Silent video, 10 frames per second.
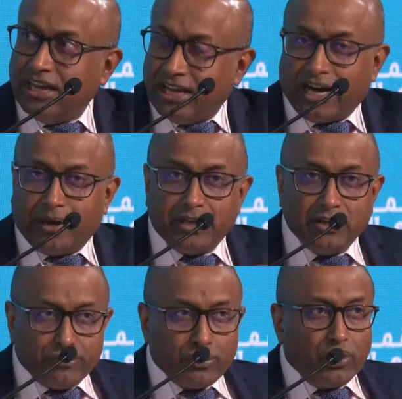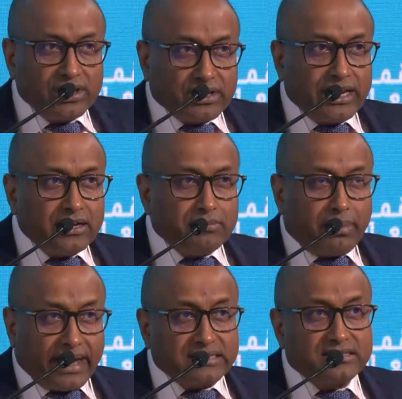If you want to create
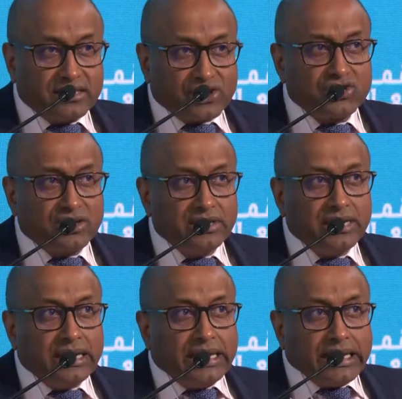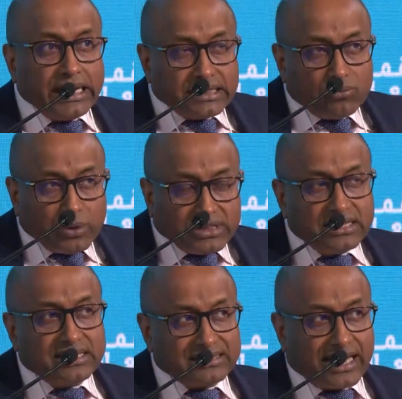bias detection within
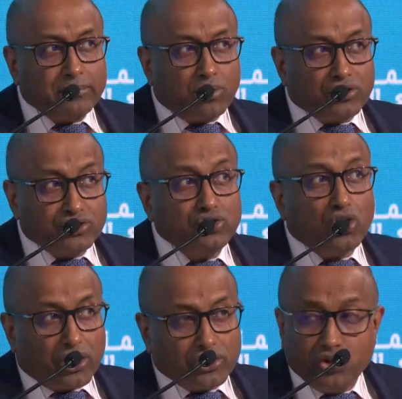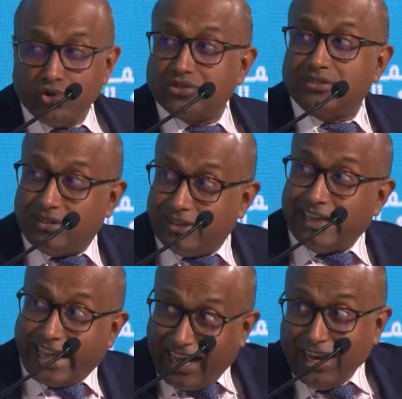a sandbox, you got to use
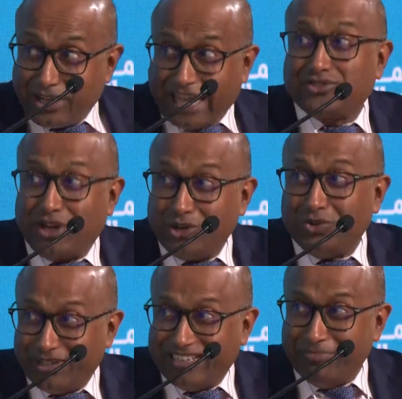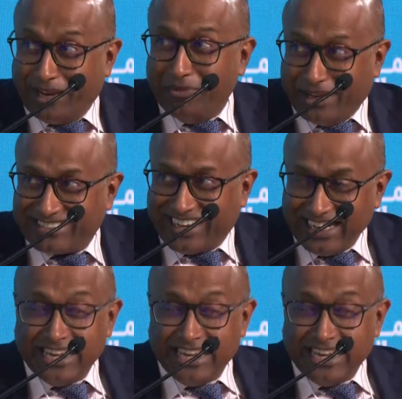AI to actually do it in many ways, right?